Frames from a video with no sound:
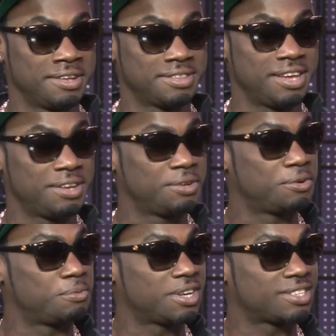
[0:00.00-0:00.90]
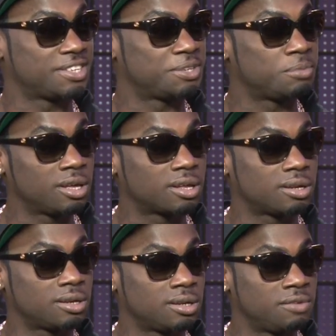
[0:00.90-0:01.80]
They know me as a
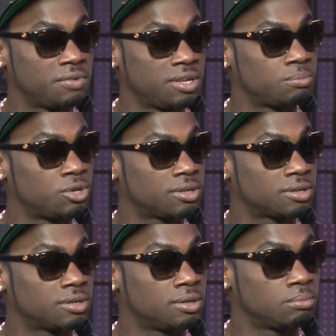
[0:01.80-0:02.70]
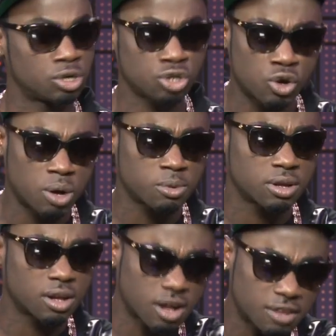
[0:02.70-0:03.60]
Jamaican living in Britain, but now I'm
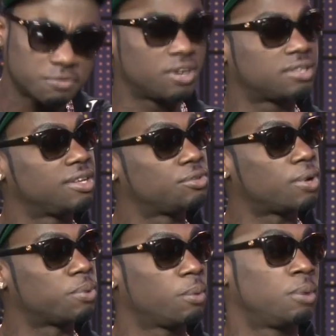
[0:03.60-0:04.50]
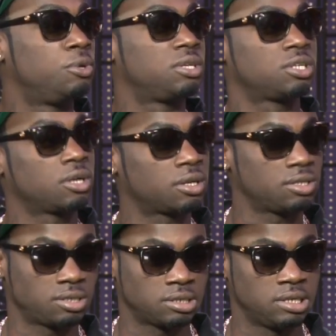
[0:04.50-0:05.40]
converted to a proper British
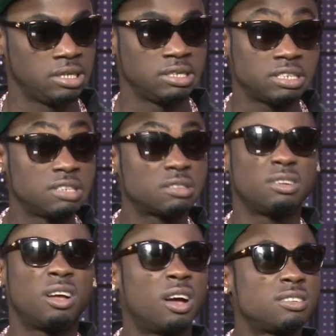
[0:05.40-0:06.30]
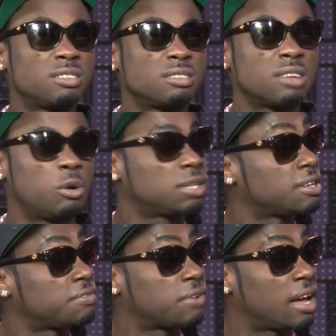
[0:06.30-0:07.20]
artist since the last, I would
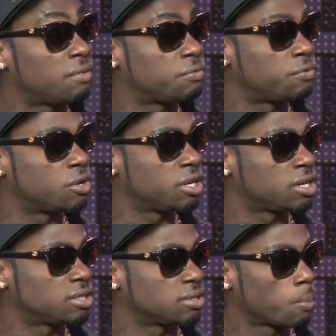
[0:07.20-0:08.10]
say 4 years.